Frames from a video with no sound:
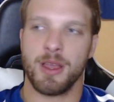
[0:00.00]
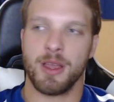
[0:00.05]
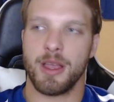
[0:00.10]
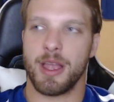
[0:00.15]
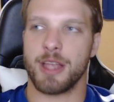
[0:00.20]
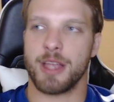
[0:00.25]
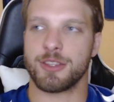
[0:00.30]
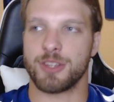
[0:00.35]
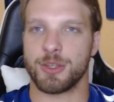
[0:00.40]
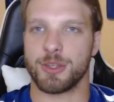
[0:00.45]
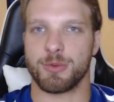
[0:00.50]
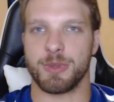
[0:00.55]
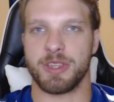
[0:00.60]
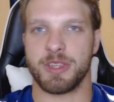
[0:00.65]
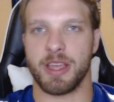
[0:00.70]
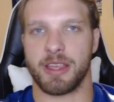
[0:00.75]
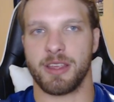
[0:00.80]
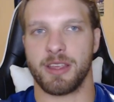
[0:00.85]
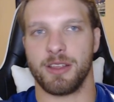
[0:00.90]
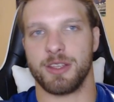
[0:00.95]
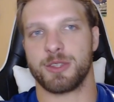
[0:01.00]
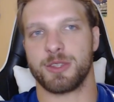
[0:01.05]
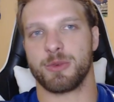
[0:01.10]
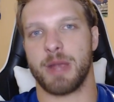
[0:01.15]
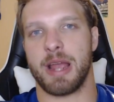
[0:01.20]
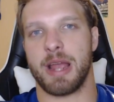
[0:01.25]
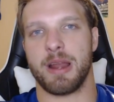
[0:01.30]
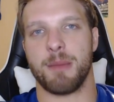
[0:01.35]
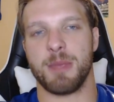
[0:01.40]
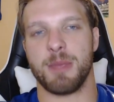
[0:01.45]
It's just ridiculous,
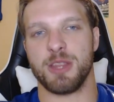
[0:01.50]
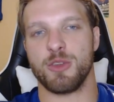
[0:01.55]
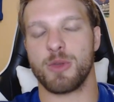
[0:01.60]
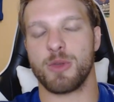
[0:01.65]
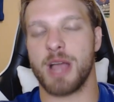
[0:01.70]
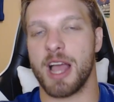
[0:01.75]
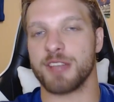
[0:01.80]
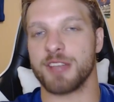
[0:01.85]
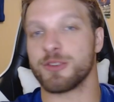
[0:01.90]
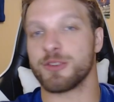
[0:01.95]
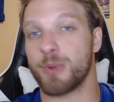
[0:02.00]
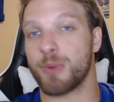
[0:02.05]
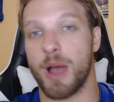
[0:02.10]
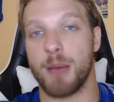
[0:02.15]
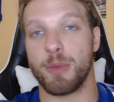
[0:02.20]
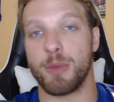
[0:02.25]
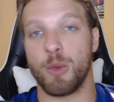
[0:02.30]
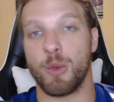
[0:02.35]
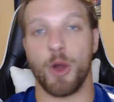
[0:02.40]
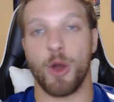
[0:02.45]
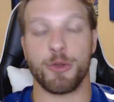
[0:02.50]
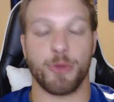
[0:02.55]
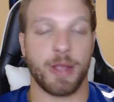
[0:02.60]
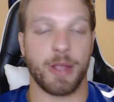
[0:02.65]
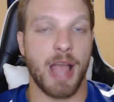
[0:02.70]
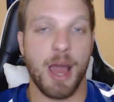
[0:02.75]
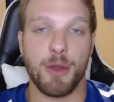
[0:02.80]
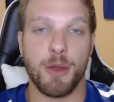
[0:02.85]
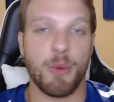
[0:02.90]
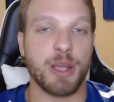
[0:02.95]
right? I mean, you guys are probably wondering,
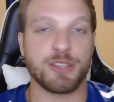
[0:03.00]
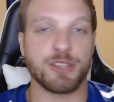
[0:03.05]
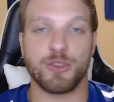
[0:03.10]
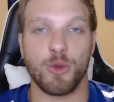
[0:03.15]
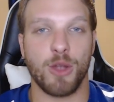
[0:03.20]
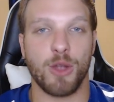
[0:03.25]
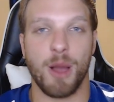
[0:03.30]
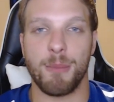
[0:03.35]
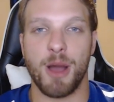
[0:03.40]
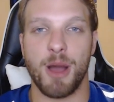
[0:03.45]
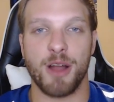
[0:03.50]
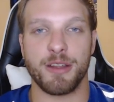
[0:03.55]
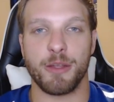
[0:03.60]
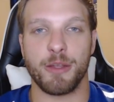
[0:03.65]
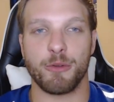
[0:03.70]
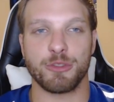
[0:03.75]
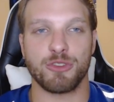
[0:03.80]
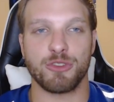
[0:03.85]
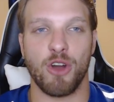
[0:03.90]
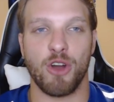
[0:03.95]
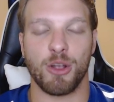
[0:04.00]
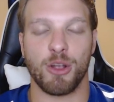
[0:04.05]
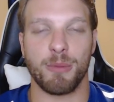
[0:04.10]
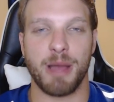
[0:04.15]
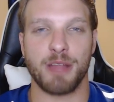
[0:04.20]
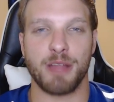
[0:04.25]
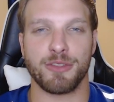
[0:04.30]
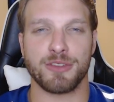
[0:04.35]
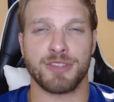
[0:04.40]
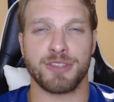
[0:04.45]
how do I still come on here and talk
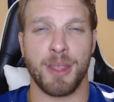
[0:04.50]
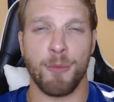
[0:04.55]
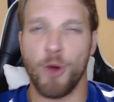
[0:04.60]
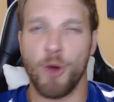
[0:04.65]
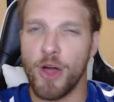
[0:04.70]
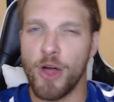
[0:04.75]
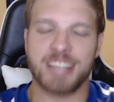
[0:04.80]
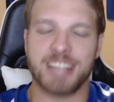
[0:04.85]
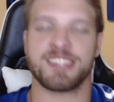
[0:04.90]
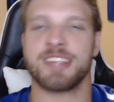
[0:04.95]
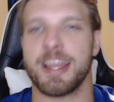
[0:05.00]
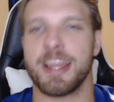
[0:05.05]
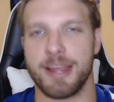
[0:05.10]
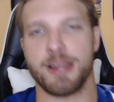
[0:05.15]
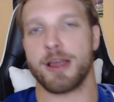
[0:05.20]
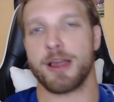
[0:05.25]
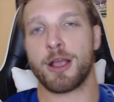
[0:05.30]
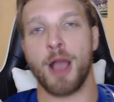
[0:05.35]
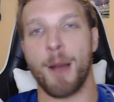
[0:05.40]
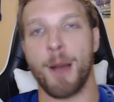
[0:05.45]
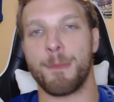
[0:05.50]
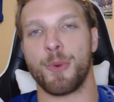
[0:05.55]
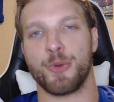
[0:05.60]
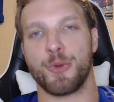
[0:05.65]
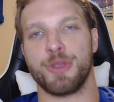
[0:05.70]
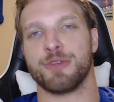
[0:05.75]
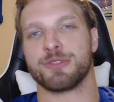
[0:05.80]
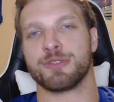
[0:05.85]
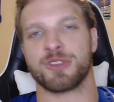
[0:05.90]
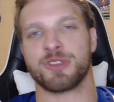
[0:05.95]
about this team? Well, I said it a couple
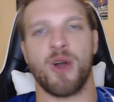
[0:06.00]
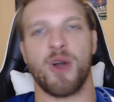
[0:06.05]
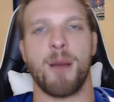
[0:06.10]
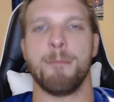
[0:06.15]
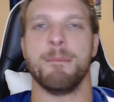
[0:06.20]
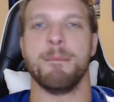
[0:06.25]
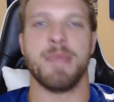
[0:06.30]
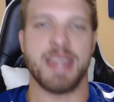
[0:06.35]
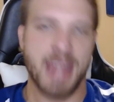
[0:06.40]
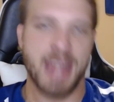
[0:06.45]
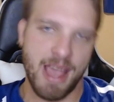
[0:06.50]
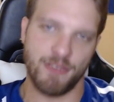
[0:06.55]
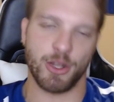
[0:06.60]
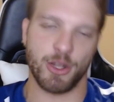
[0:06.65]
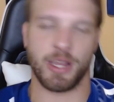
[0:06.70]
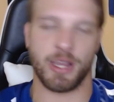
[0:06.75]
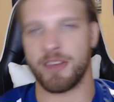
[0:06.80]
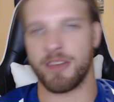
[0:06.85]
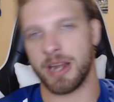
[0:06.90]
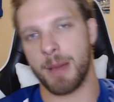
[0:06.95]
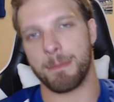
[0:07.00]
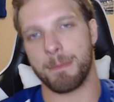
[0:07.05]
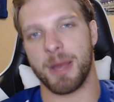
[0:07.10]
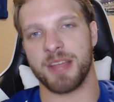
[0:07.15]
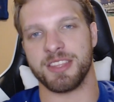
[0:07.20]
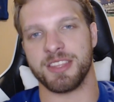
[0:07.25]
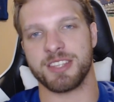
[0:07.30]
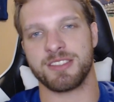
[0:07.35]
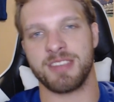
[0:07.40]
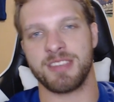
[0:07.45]
years ago. I'm never giving up
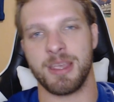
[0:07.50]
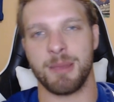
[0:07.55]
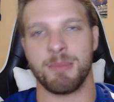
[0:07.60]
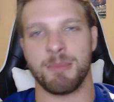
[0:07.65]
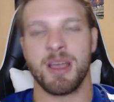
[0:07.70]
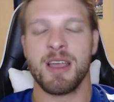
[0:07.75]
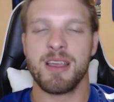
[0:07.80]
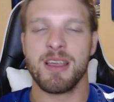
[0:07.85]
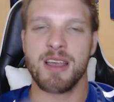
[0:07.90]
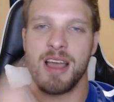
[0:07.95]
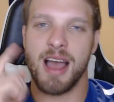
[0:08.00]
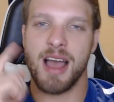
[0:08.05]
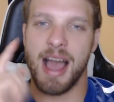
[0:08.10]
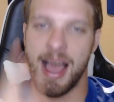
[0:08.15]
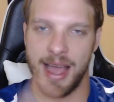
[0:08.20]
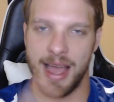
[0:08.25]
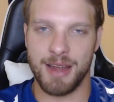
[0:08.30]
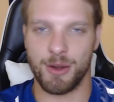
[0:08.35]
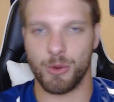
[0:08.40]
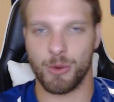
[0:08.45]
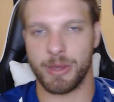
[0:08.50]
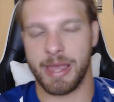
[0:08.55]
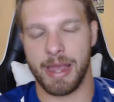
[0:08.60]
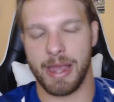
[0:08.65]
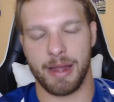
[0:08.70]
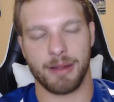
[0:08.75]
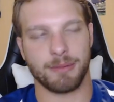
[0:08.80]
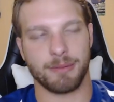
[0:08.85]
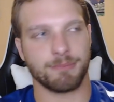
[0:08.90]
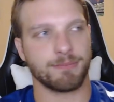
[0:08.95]
on this team. I don't
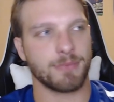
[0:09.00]
care.